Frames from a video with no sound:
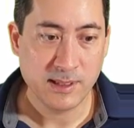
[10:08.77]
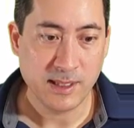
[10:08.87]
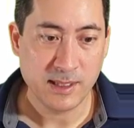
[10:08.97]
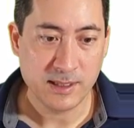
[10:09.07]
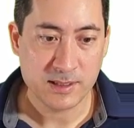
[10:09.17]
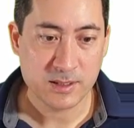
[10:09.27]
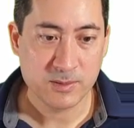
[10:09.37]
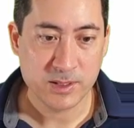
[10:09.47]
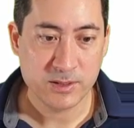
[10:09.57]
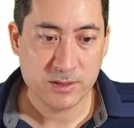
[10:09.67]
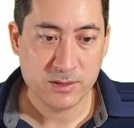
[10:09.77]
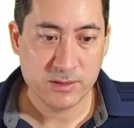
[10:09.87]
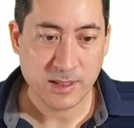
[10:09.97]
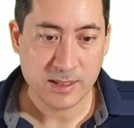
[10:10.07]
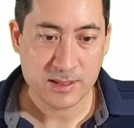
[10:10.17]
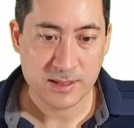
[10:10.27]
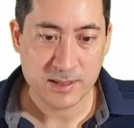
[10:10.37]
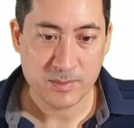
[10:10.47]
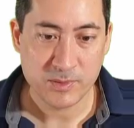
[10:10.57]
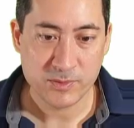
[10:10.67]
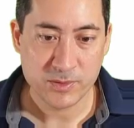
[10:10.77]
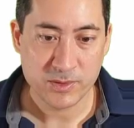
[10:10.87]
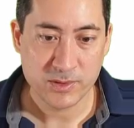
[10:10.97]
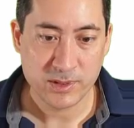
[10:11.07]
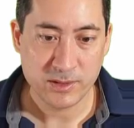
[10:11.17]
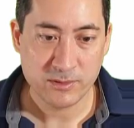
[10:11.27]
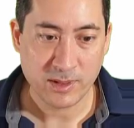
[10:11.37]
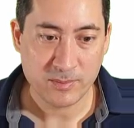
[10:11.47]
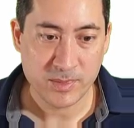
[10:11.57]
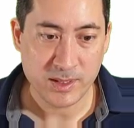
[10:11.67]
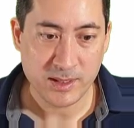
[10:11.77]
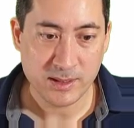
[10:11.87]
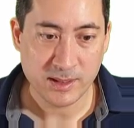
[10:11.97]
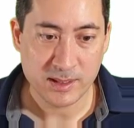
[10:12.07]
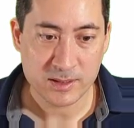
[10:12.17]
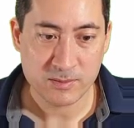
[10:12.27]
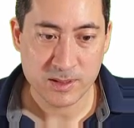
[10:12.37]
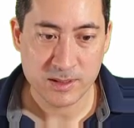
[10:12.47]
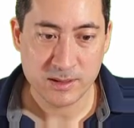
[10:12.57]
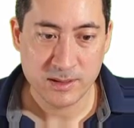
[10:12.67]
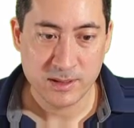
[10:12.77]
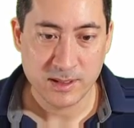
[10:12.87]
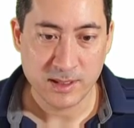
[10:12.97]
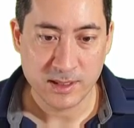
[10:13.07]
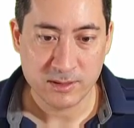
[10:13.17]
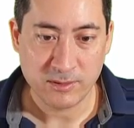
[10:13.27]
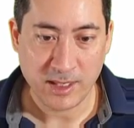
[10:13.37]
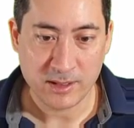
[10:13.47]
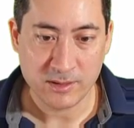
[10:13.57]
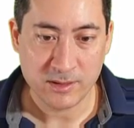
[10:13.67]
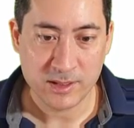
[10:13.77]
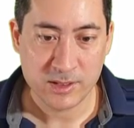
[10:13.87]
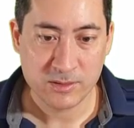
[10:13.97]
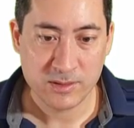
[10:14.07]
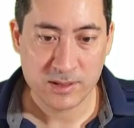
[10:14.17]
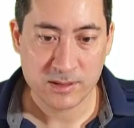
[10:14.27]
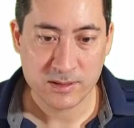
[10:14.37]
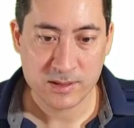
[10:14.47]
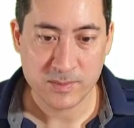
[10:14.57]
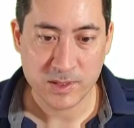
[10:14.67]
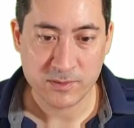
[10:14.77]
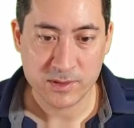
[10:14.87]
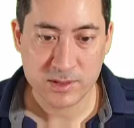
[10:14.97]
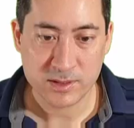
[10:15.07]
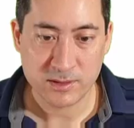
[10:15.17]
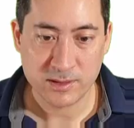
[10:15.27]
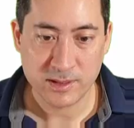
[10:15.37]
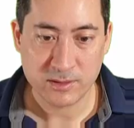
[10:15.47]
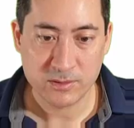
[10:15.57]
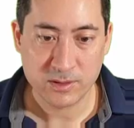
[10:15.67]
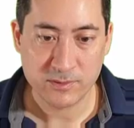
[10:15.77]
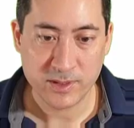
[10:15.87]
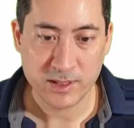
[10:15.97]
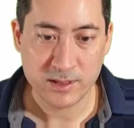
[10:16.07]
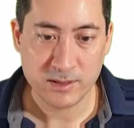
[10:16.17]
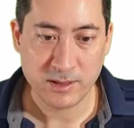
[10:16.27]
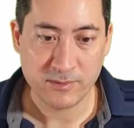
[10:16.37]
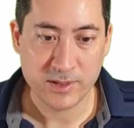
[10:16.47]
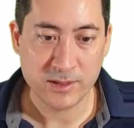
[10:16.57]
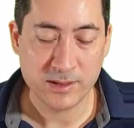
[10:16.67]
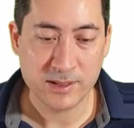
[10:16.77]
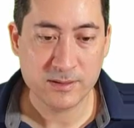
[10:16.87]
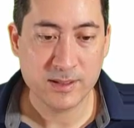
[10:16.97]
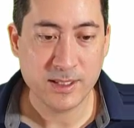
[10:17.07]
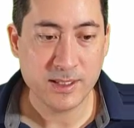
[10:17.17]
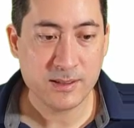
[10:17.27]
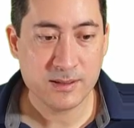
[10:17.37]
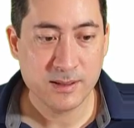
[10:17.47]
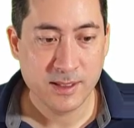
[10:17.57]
And so what you do, as I said before, you grab the last one, add an ide to it. So it doesn't matter if it's ionic or covalent, you'll have the ide on the end.